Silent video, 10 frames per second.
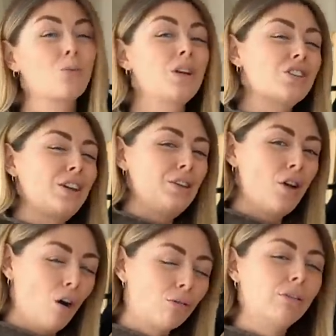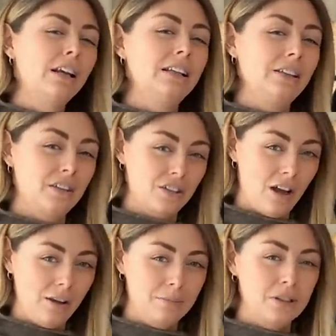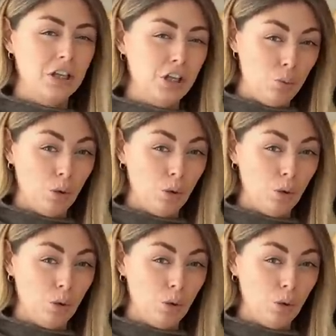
which are not really the types that you